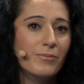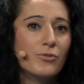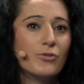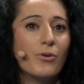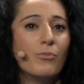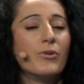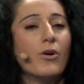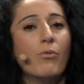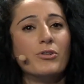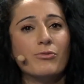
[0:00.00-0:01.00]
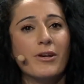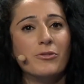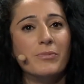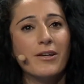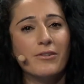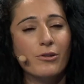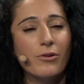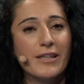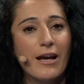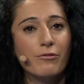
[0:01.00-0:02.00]
So we always try to be on the
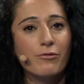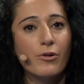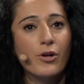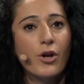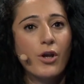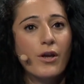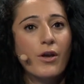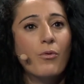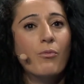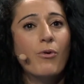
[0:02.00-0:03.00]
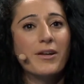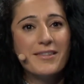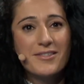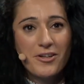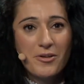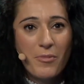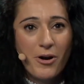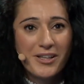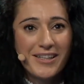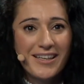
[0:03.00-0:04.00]
lookout for what is on the
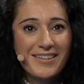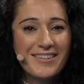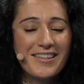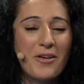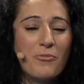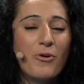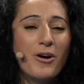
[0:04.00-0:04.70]
market and